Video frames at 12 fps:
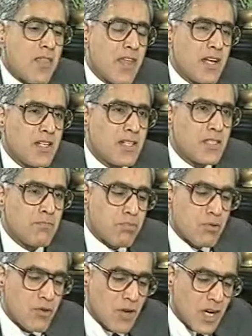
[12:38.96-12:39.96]
and that is the
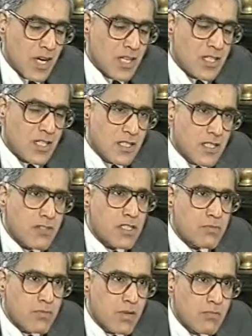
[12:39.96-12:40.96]
real
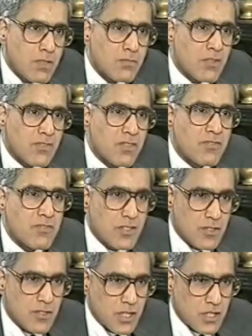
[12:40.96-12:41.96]
serious problem of
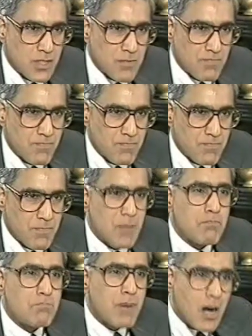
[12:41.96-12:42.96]
infrastructure.
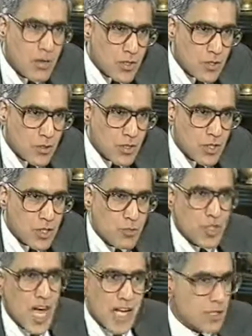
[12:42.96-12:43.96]
The power shortage,
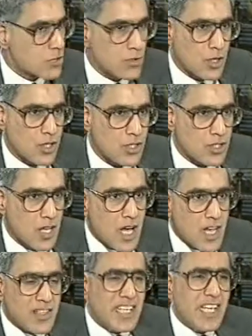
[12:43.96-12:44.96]
which adds to cost.
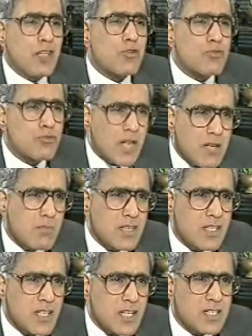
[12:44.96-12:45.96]
The
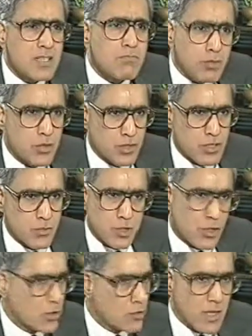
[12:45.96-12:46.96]
incredible delays in ports,
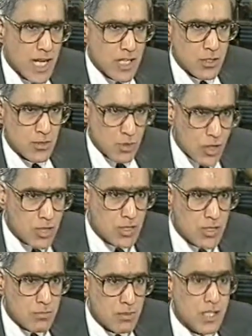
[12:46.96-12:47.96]
which not only adds to
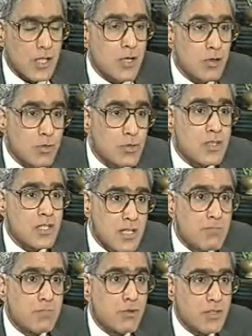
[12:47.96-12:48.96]
cost, but it
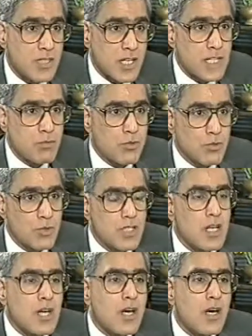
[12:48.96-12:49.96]
loses import and export orders.